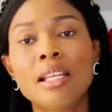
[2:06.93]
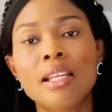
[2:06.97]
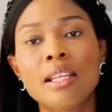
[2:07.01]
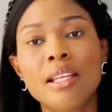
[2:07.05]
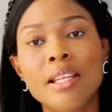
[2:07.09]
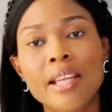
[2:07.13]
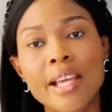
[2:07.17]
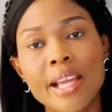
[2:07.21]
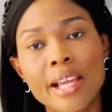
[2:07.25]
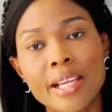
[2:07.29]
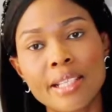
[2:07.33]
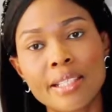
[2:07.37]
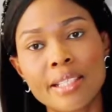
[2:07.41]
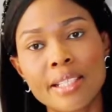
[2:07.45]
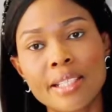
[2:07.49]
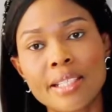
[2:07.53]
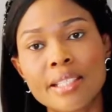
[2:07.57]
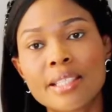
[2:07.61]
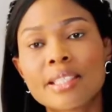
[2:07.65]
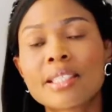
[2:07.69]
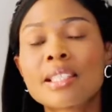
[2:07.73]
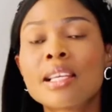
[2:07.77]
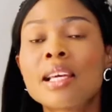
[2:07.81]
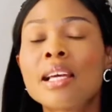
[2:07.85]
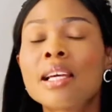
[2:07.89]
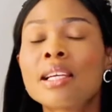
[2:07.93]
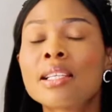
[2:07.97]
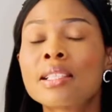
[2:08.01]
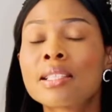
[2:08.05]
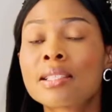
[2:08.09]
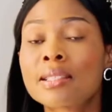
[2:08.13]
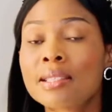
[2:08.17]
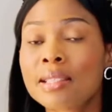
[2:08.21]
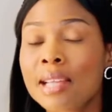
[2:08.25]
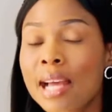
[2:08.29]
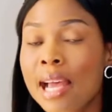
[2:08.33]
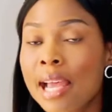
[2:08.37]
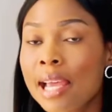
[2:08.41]
Ladies,
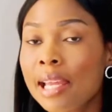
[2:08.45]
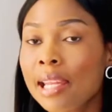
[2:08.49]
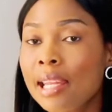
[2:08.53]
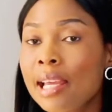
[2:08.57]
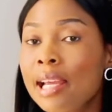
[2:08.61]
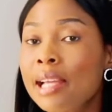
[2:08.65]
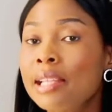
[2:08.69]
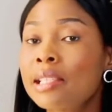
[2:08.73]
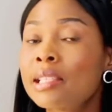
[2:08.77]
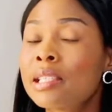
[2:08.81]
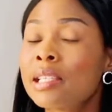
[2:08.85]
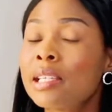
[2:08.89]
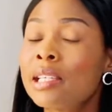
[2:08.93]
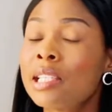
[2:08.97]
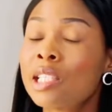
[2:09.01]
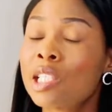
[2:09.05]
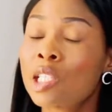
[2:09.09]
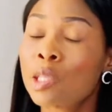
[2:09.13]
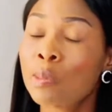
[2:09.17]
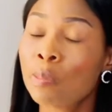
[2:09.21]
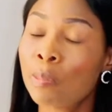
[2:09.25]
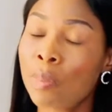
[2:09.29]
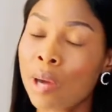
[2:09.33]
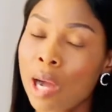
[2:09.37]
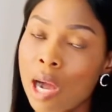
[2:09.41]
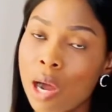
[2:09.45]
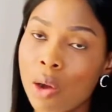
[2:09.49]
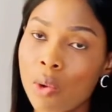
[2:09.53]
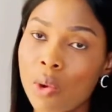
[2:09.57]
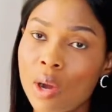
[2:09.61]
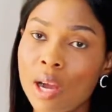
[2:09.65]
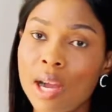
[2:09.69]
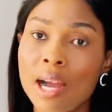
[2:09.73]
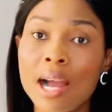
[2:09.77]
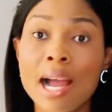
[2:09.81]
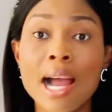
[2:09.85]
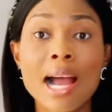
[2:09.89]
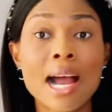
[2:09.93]
silence is
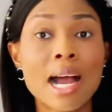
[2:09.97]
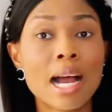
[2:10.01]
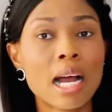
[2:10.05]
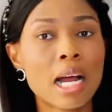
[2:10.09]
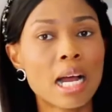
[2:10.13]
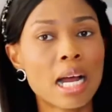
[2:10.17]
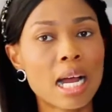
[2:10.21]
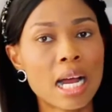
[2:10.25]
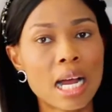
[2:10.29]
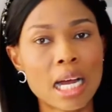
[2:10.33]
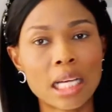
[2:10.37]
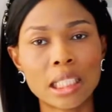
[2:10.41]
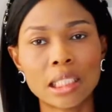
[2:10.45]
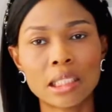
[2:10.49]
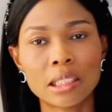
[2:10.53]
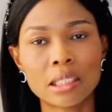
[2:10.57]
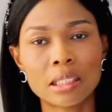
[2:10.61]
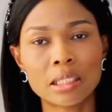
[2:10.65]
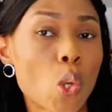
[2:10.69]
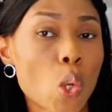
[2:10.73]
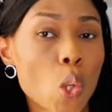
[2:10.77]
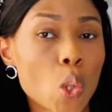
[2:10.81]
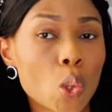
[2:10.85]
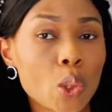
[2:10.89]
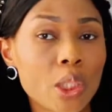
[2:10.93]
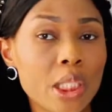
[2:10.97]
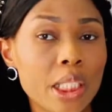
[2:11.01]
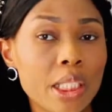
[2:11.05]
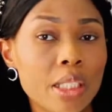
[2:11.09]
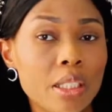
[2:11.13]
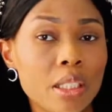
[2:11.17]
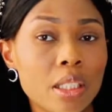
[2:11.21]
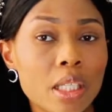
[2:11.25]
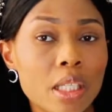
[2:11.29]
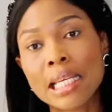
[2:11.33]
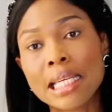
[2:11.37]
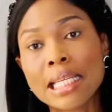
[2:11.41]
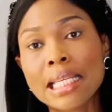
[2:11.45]
power and
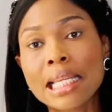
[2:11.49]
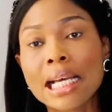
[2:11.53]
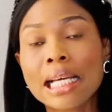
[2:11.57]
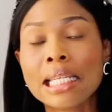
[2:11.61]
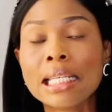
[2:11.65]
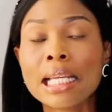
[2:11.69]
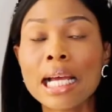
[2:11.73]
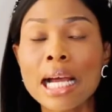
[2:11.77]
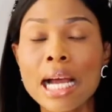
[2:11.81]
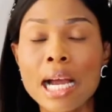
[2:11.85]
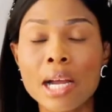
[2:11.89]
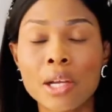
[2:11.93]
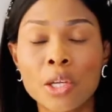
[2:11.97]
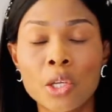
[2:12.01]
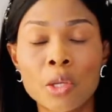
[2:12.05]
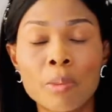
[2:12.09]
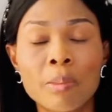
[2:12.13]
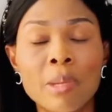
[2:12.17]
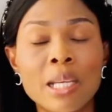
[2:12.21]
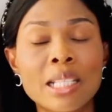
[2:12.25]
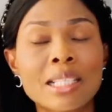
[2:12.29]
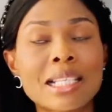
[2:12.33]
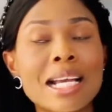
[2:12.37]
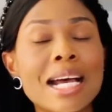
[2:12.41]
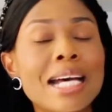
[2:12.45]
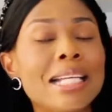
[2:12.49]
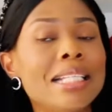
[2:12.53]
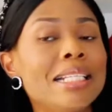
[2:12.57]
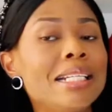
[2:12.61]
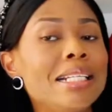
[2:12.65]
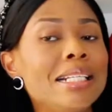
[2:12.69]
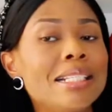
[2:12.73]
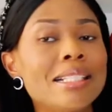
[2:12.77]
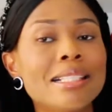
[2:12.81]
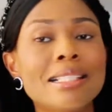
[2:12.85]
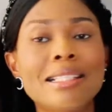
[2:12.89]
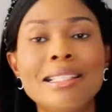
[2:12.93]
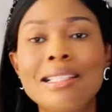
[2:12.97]
golden in an argument, and
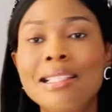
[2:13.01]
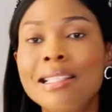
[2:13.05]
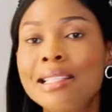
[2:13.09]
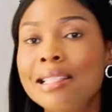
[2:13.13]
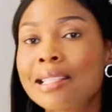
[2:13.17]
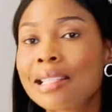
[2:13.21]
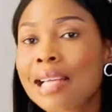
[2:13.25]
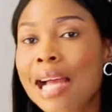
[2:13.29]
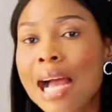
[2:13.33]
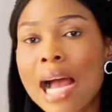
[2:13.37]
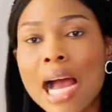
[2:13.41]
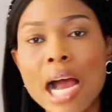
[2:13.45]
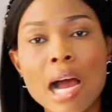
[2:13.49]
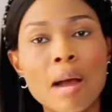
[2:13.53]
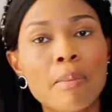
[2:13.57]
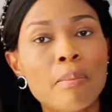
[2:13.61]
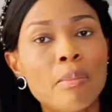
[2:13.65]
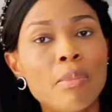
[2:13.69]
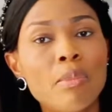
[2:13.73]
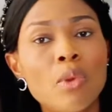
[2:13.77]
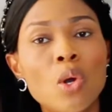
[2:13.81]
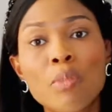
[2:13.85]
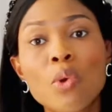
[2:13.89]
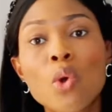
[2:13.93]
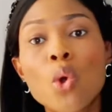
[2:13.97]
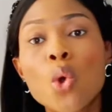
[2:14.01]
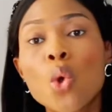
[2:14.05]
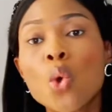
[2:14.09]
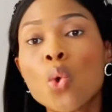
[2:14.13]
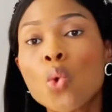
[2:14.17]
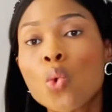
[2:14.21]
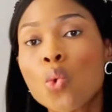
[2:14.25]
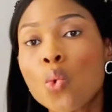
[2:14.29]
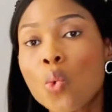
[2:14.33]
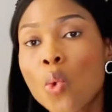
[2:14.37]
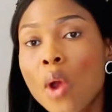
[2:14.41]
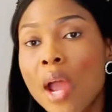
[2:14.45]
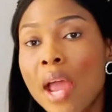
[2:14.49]
it disarms
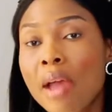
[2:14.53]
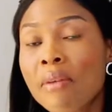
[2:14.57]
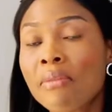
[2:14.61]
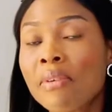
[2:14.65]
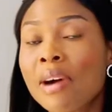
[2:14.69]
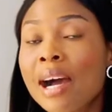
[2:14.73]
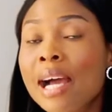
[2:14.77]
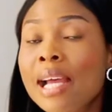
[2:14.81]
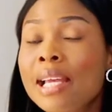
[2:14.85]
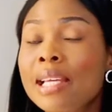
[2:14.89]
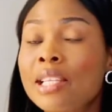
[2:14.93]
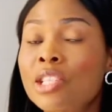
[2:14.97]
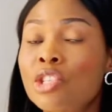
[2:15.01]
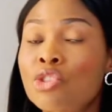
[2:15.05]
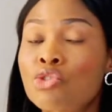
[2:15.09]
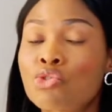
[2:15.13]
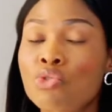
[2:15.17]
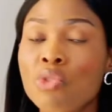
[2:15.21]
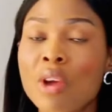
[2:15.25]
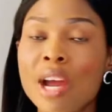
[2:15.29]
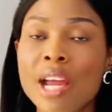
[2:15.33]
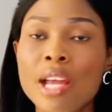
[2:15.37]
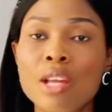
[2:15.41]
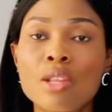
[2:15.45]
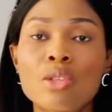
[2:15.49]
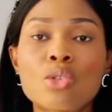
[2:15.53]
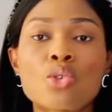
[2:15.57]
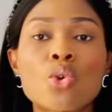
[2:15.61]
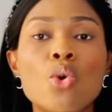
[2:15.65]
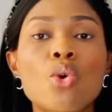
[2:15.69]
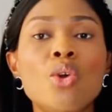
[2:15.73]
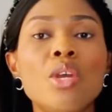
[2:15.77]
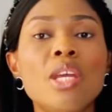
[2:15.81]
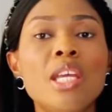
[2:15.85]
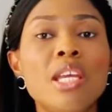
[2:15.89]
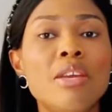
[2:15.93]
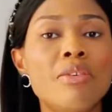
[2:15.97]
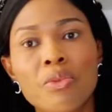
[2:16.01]
whoever is trying
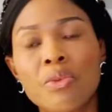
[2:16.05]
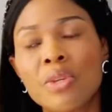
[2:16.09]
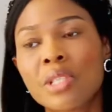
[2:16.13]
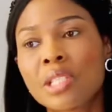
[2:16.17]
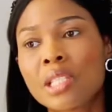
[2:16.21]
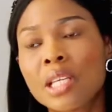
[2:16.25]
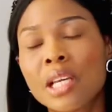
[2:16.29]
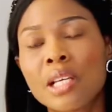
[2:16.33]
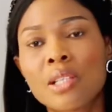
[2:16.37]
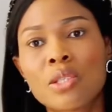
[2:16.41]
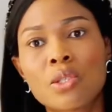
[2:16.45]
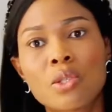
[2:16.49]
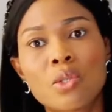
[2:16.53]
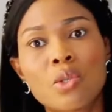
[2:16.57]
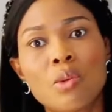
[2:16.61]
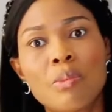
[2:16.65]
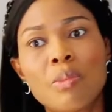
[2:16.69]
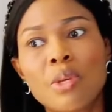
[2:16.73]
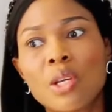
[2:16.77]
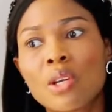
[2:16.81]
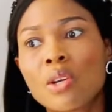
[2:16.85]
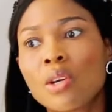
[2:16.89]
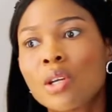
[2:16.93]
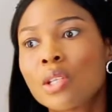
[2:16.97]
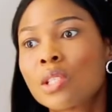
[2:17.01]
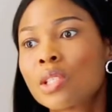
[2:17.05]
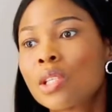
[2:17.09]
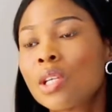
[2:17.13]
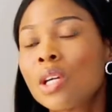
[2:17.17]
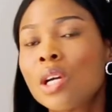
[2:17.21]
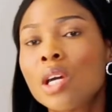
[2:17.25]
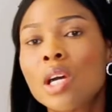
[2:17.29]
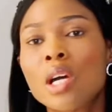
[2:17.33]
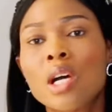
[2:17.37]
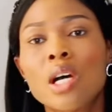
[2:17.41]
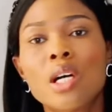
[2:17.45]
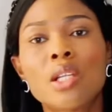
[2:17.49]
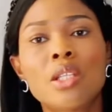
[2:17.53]
to irritate you, because
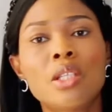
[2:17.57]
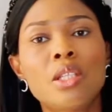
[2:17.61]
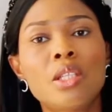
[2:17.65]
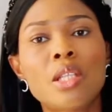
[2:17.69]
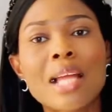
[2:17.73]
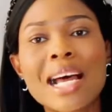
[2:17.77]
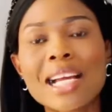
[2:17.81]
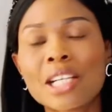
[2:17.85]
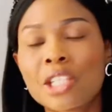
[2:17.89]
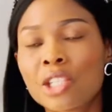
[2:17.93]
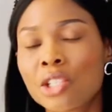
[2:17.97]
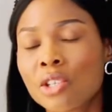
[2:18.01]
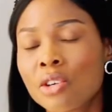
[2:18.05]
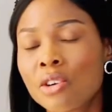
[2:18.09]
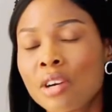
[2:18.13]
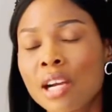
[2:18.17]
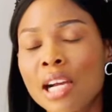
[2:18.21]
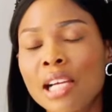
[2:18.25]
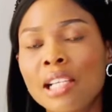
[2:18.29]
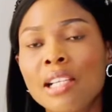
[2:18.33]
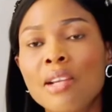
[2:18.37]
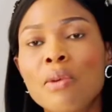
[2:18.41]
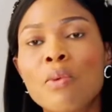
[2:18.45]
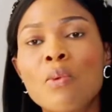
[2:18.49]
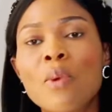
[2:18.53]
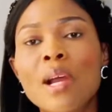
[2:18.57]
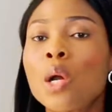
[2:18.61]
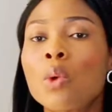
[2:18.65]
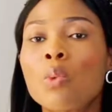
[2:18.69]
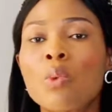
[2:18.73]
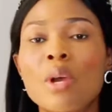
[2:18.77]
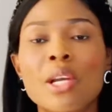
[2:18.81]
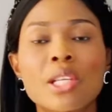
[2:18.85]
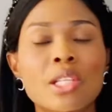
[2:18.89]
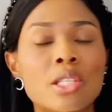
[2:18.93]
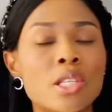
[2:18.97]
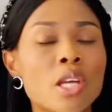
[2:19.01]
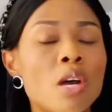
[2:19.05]
naturally
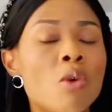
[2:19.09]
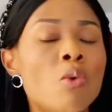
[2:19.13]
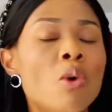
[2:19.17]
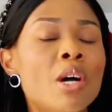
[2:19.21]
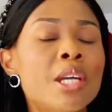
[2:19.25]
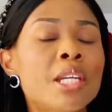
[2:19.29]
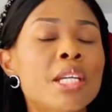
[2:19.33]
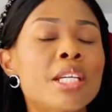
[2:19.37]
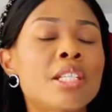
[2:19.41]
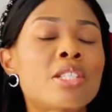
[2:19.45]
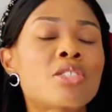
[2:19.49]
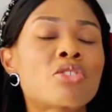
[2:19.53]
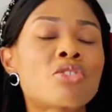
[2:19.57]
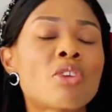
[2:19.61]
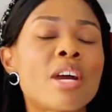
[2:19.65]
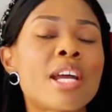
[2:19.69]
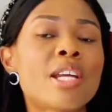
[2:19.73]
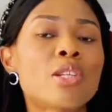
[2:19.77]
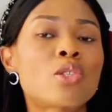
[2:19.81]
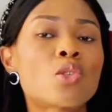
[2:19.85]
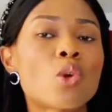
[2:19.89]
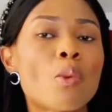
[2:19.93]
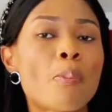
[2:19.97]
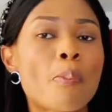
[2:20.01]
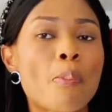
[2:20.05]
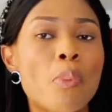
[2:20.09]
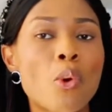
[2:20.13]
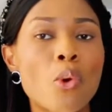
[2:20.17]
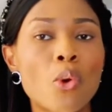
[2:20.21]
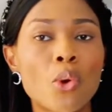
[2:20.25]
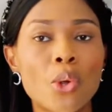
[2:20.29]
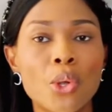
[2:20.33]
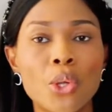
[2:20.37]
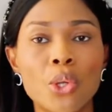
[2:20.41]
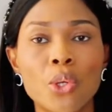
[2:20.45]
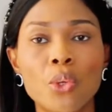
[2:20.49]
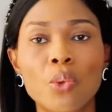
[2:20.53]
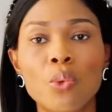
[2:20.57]
when someone is trying to
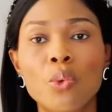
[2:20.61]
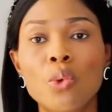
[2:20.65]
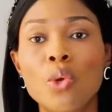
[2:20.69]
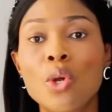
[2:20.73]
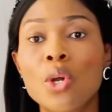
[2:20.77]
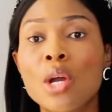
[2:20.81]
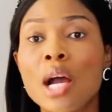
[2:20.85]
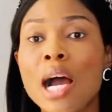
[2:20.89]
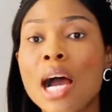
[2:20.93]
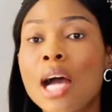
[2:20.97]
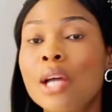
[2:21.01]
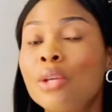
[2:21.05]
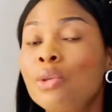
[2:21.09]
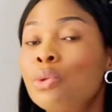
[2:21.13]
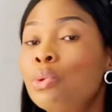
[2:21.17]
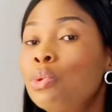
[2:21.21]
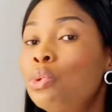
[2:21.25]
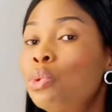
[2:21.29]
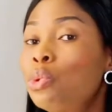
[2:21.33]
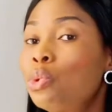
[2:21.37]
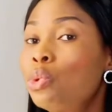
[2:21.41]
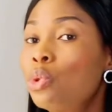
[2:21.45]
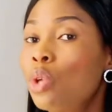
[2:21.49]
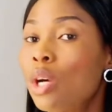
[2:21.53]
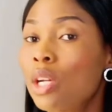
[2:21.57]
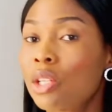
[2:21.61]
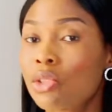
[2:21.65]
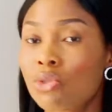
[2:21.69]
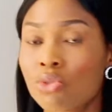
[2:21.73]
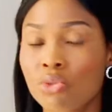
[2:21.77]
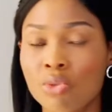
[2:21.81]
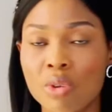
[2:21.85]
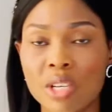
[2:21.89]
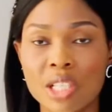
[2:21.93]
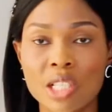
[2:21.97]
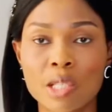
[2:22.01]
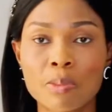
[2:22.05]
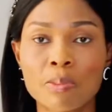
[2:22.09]
poke you and you do not
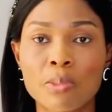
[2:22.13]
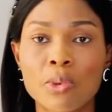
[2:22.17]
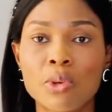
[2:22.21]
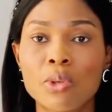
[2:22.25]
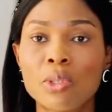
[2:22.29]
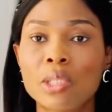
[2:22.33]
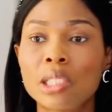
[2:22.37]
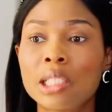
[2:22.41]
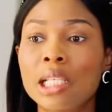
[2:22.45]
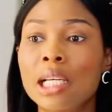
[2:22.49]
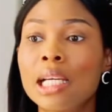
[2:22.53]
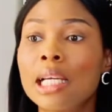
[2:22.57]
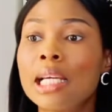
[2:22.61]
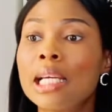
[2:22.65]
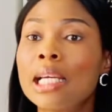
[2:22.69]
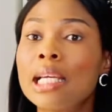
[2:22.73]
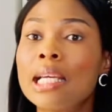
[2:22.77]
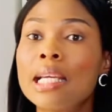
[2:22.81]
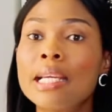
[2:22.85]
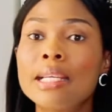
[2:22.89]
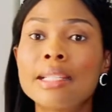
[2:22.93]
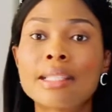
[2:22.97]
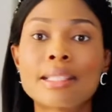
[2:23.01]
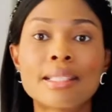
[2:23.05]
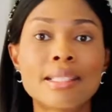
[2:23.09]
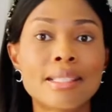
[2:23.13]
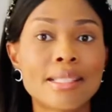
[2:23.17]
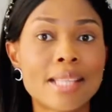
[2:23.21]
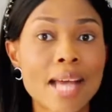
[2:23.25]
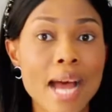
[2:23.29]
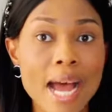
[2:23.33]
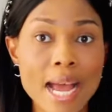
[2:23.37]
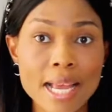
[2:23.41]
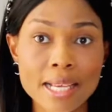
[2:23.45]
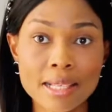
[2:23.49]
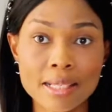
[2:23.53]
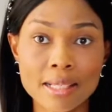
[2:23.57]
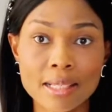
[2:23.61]
respond, it
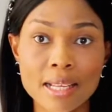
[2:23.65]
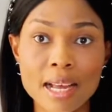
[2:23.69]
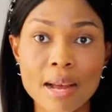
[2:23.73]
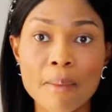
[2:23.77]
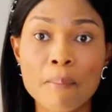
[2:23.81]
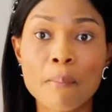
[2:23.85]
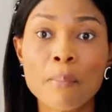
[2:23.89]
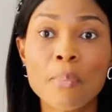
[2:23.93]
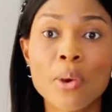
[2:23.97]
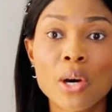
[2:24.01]
dies down.